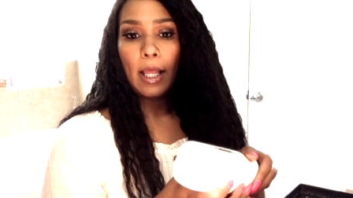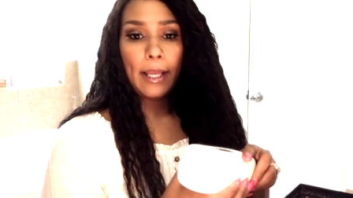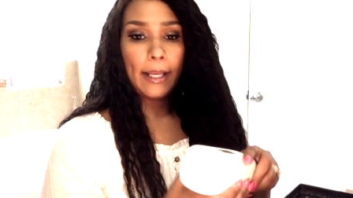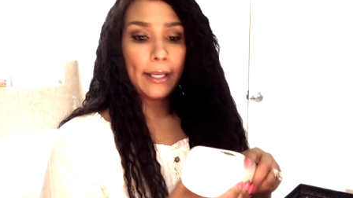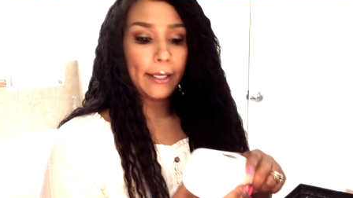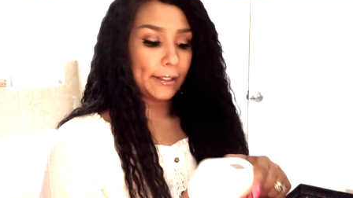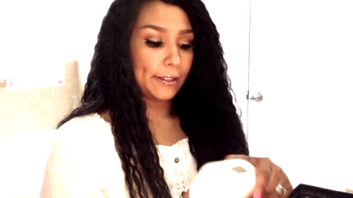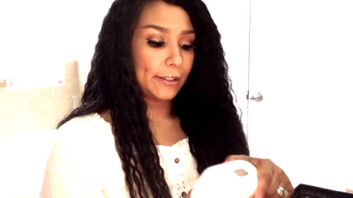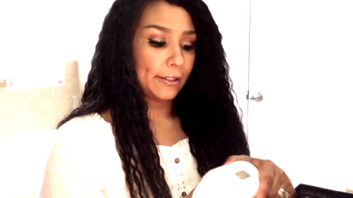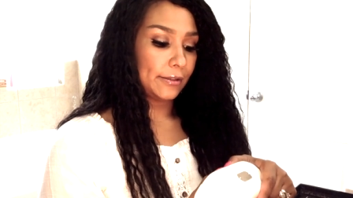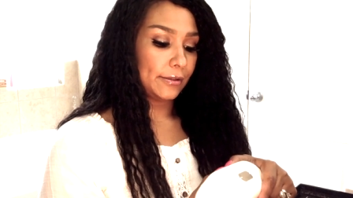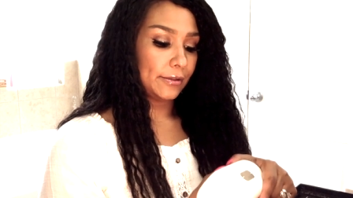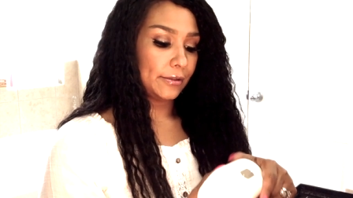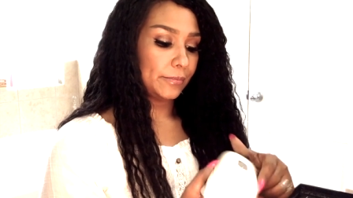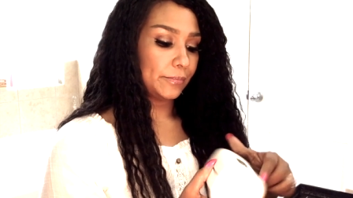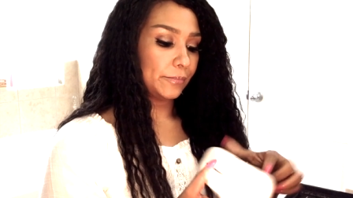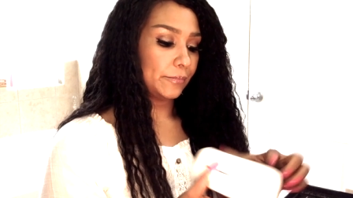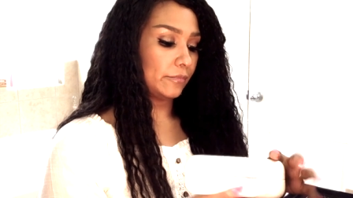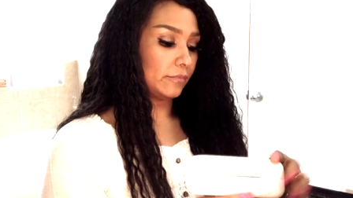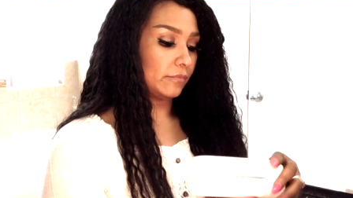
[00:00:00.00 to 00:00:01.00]
And
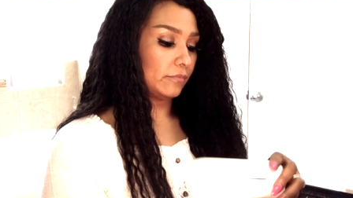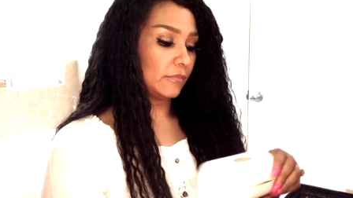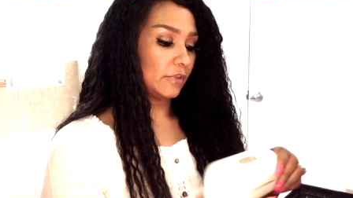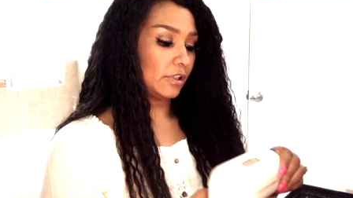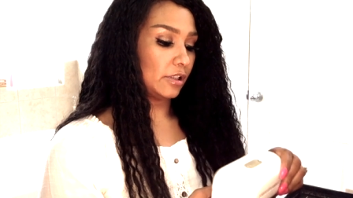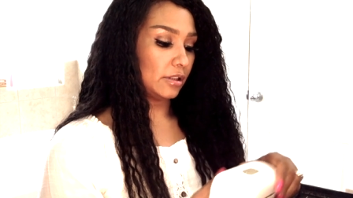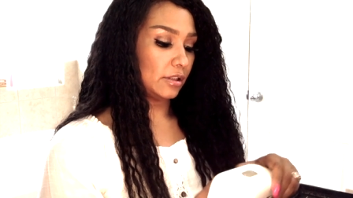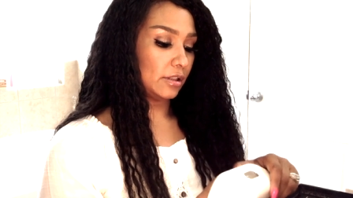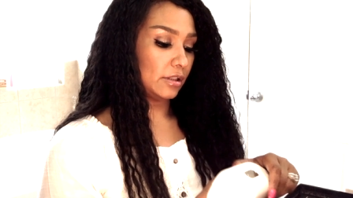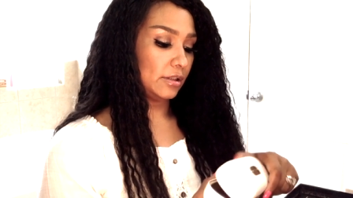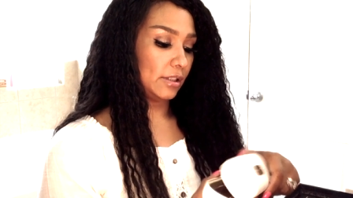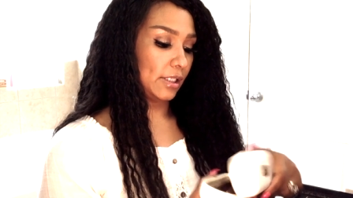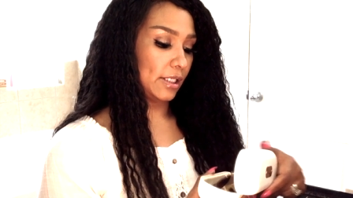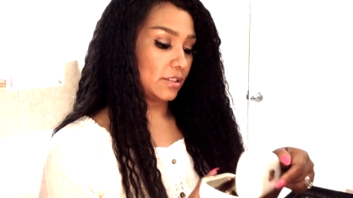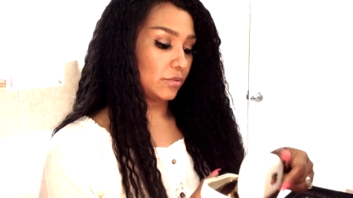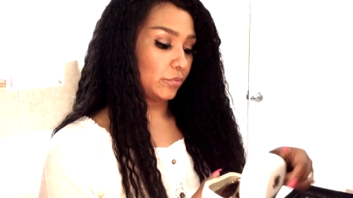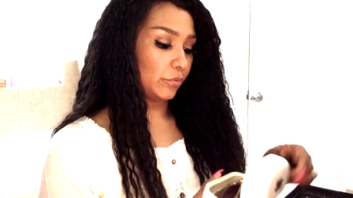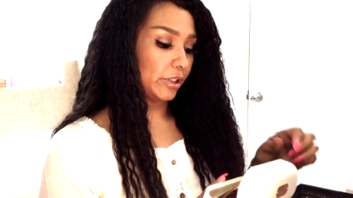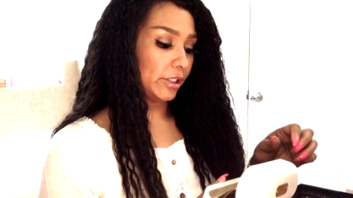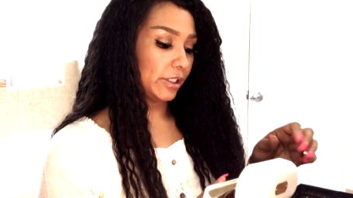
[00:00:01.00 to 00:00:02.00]

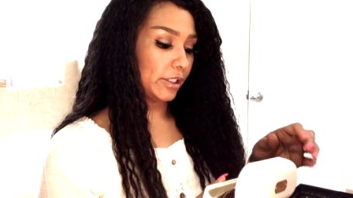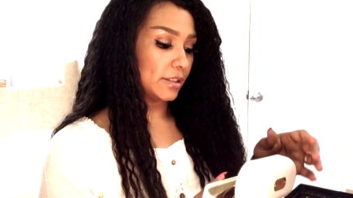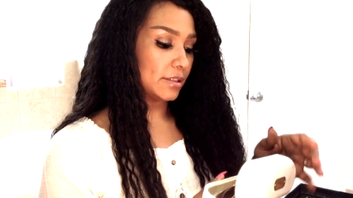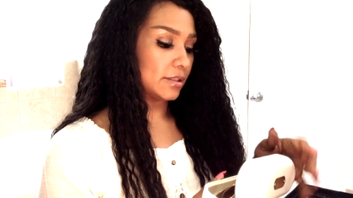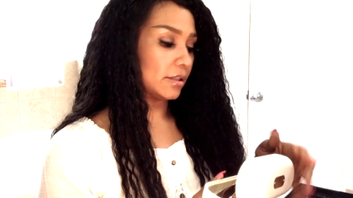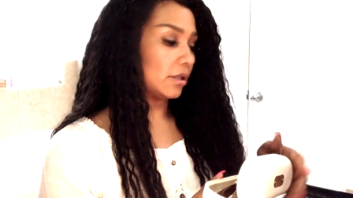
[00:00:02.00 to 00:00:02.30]
that's what it is.